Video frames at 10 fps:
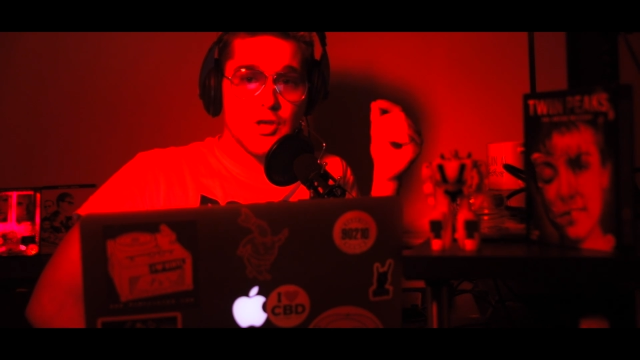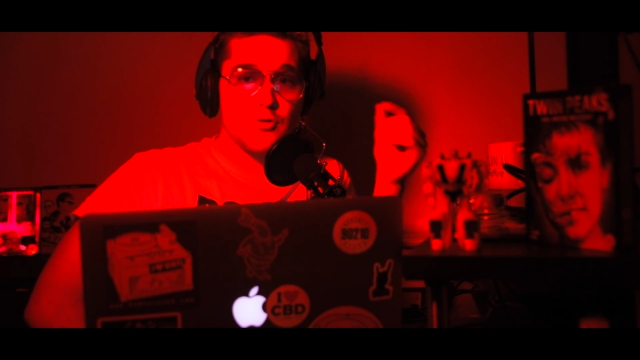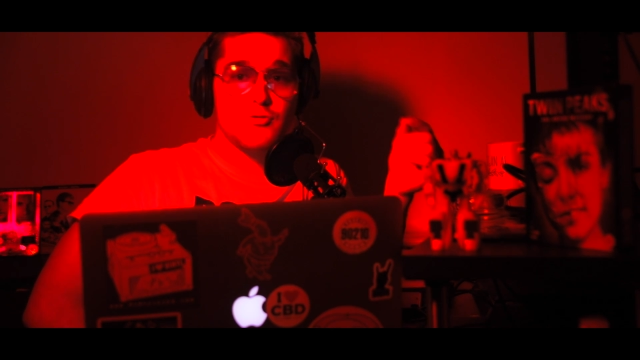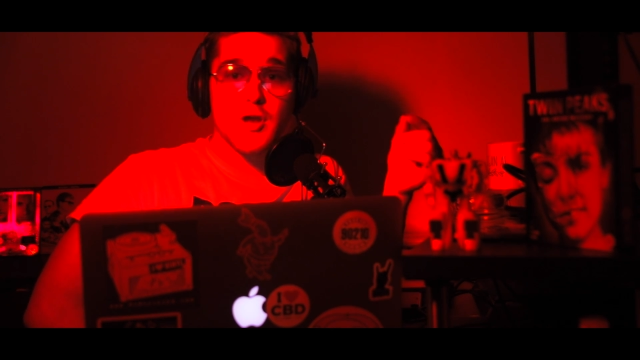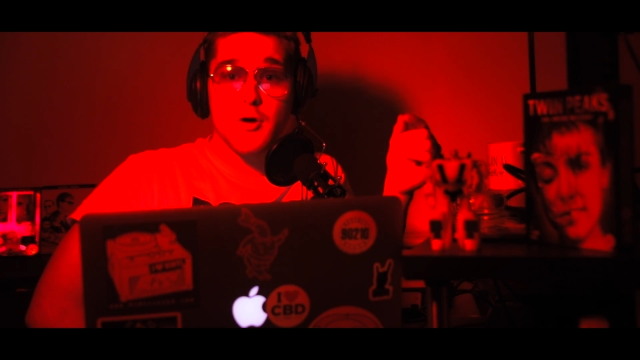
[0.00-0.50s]

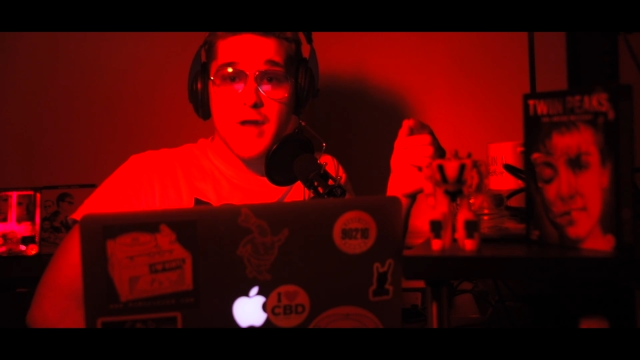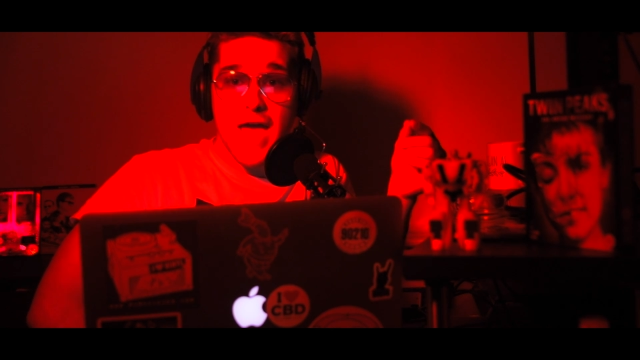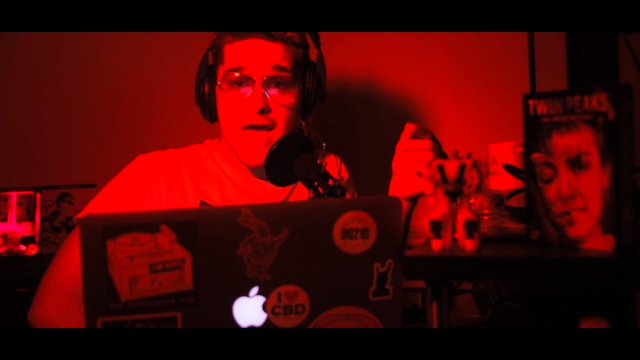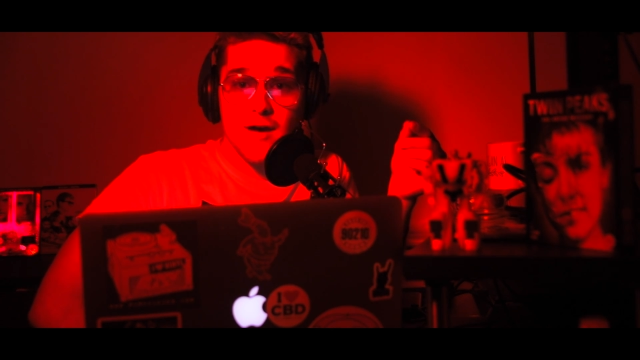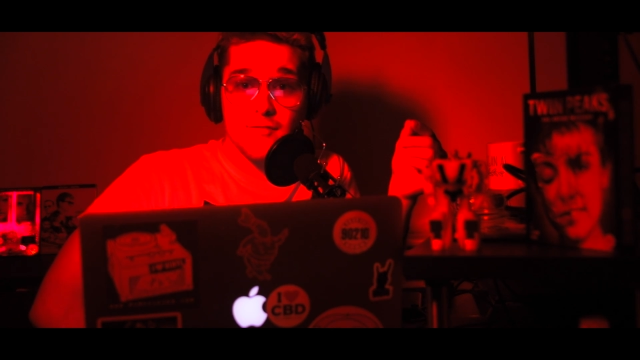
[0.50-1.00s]
You
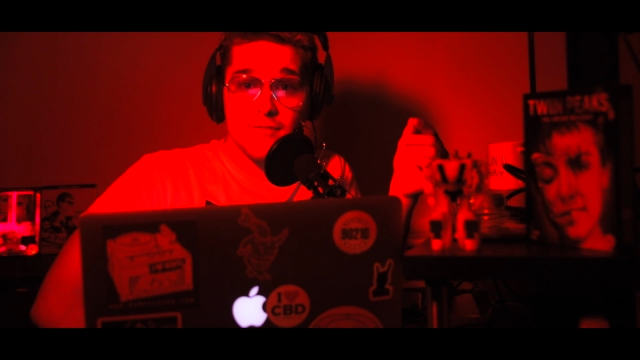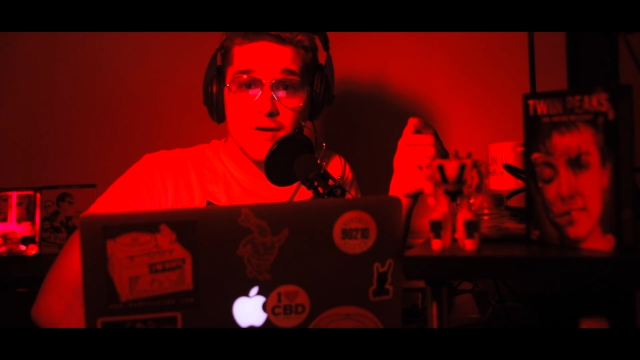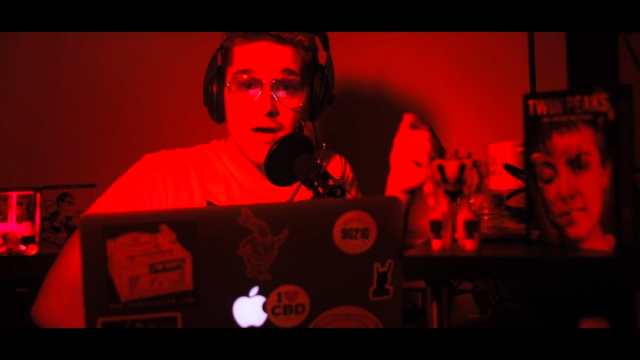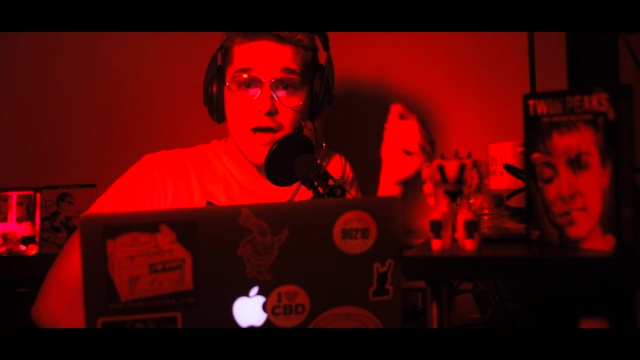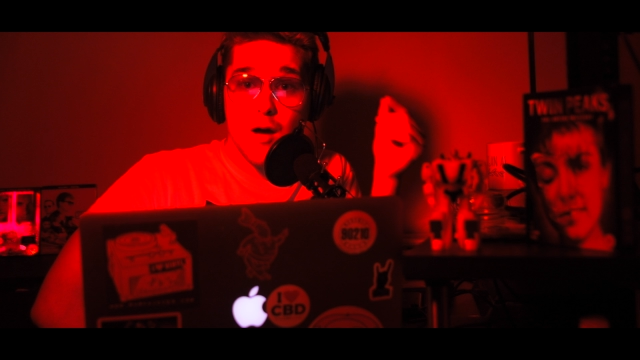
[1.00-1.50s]
don't
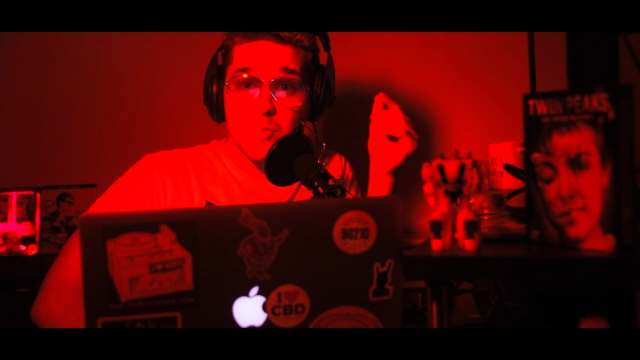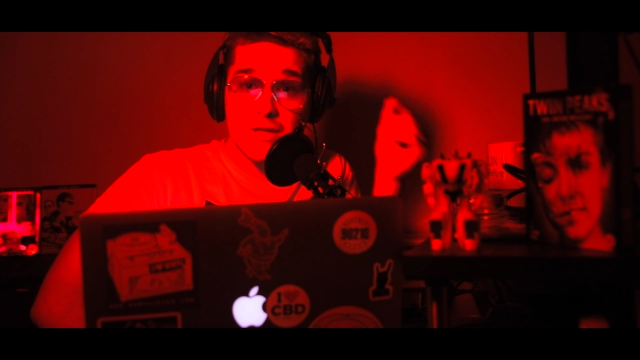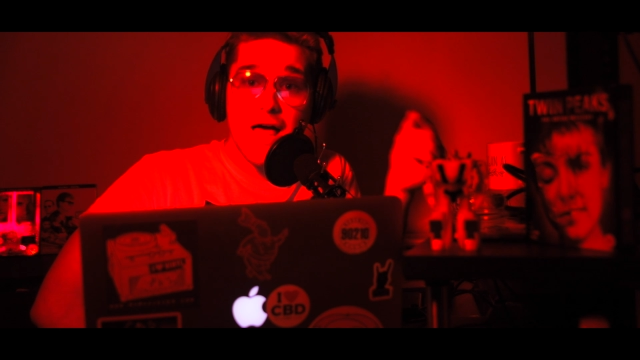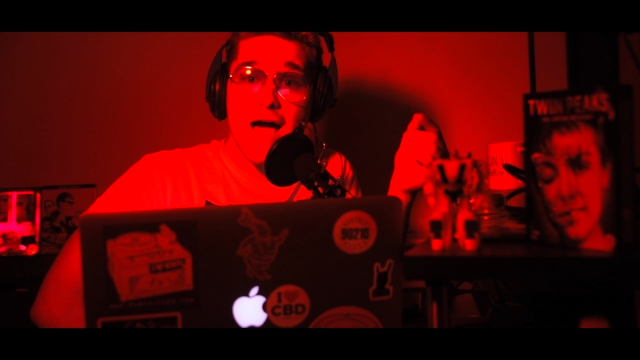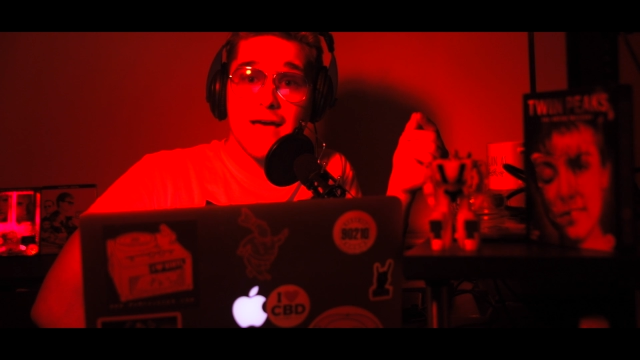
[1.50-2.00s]
have
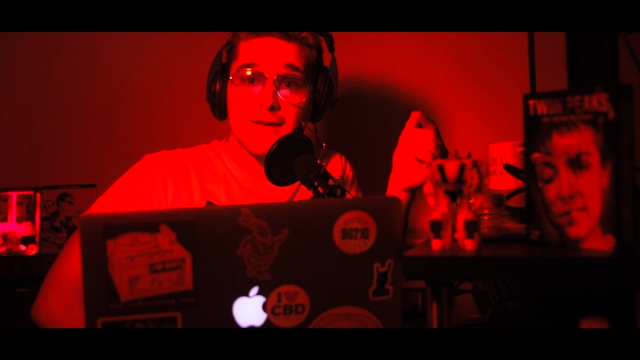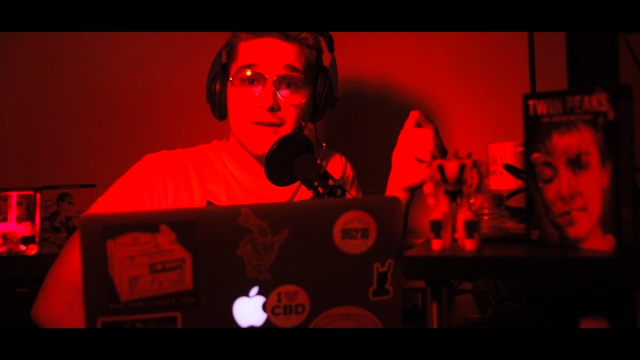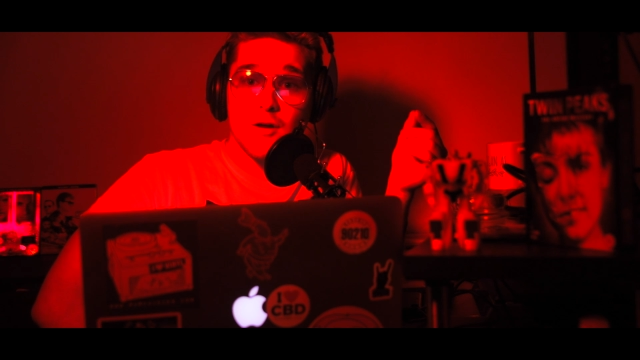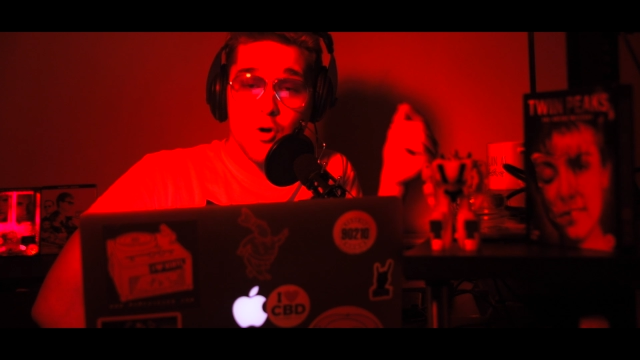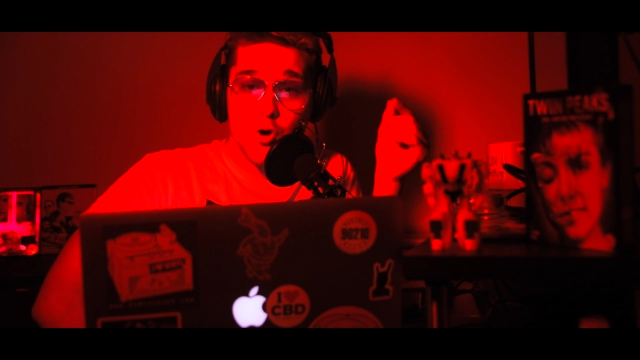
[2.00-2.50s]
a plot